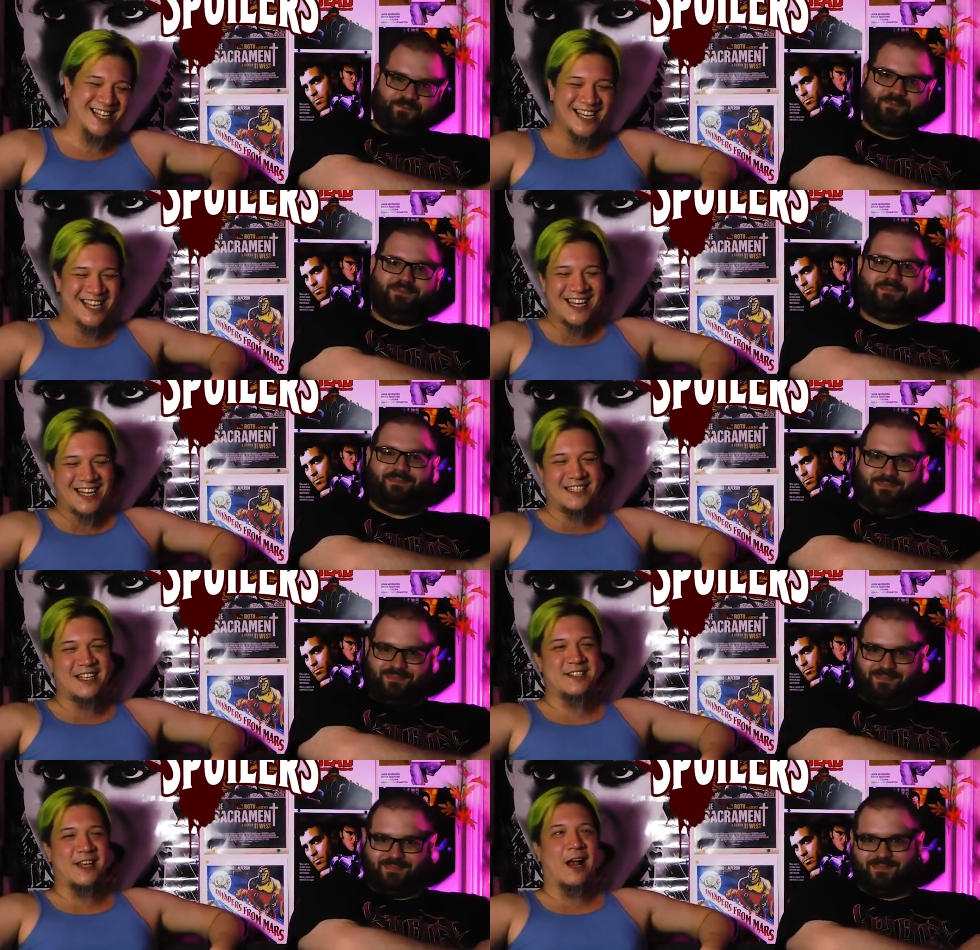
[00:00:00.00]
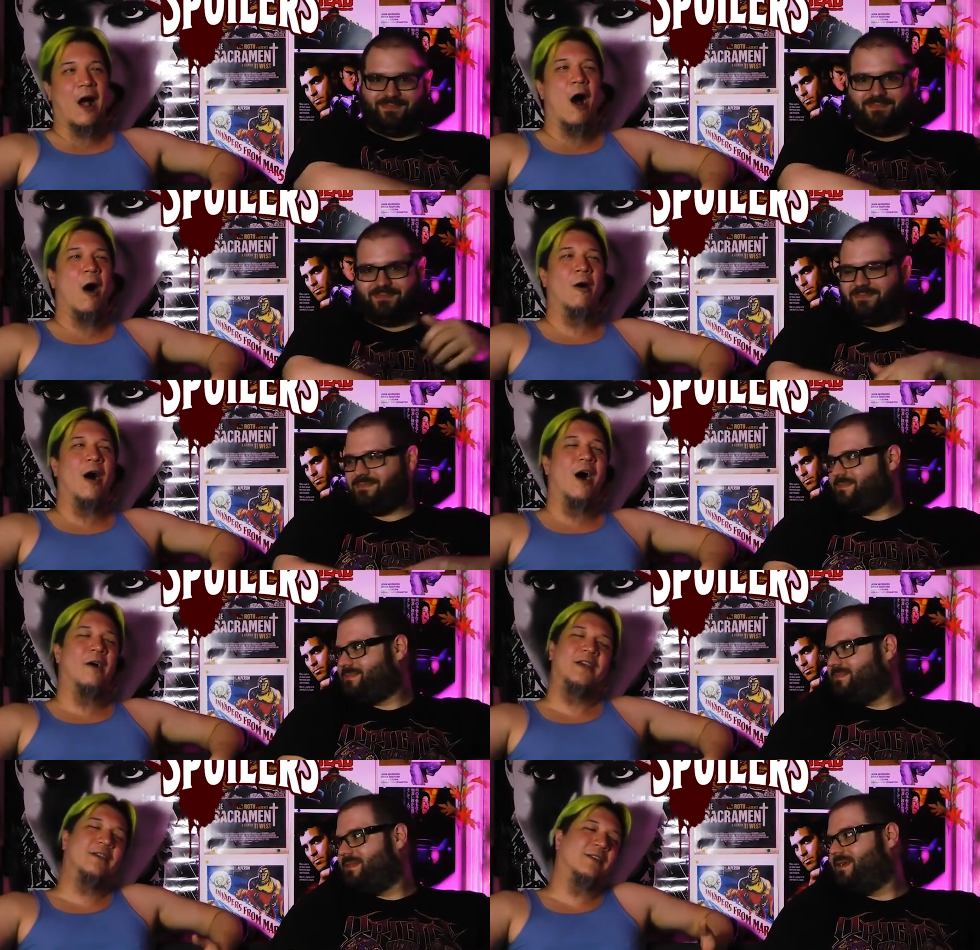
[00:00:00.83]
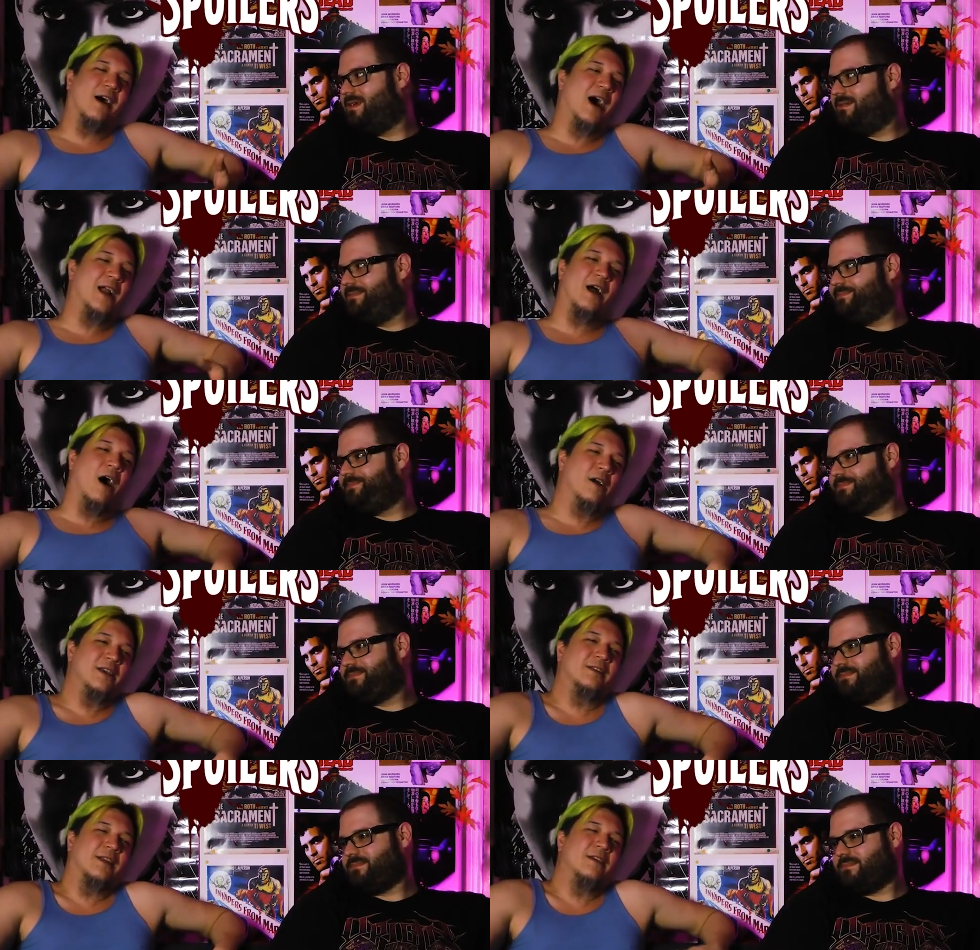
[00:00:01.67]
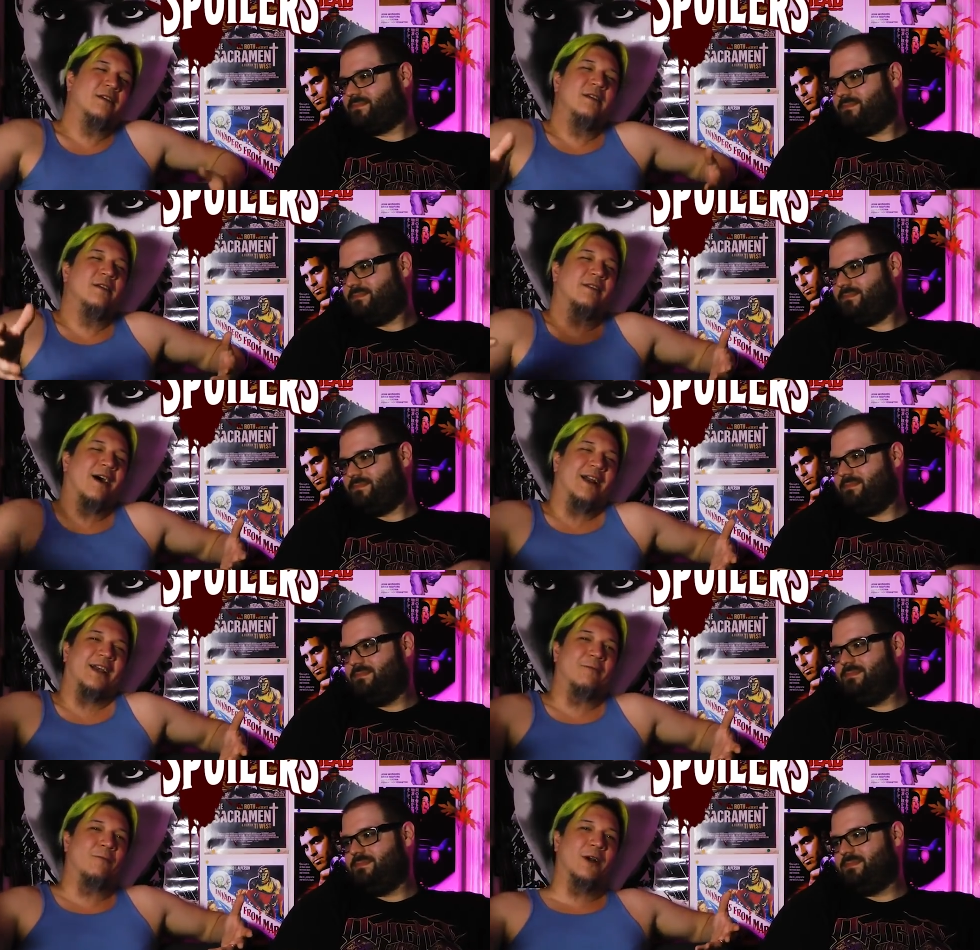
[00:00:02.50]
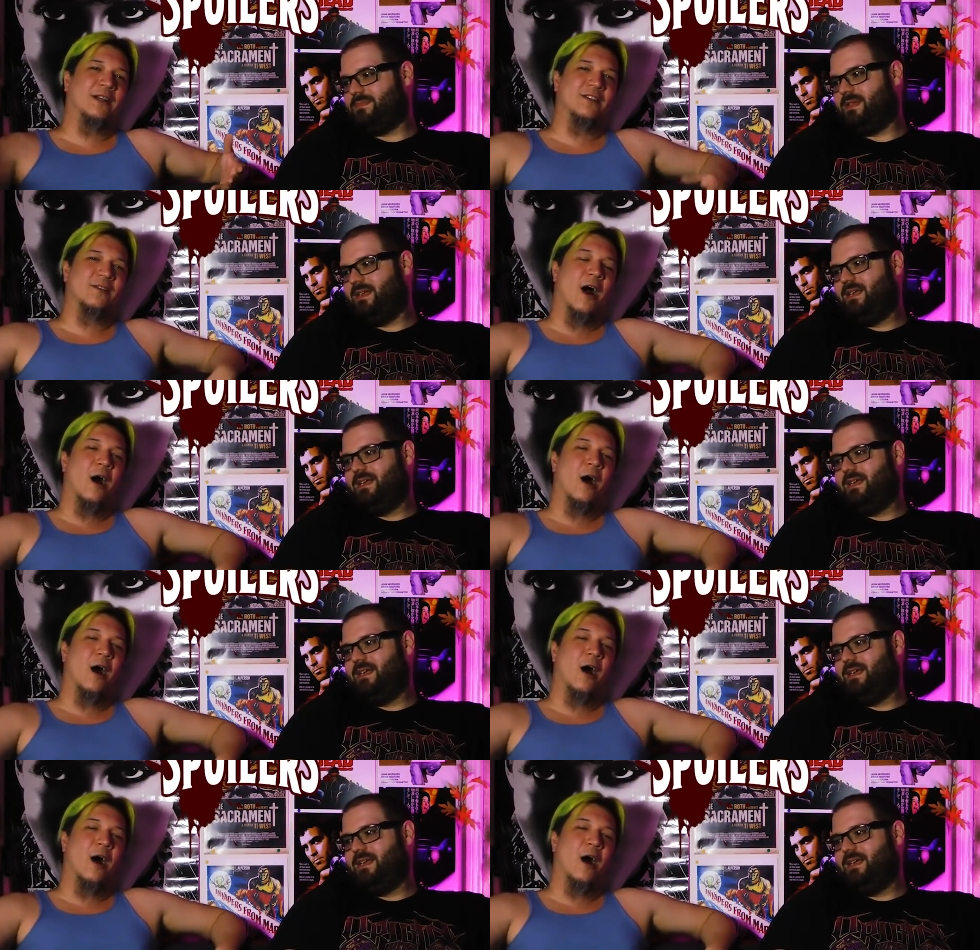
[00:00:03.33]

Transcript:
Speaker 1: Yep because it's like, oh, oh, you thought, oh, you, you, you thought it could work this.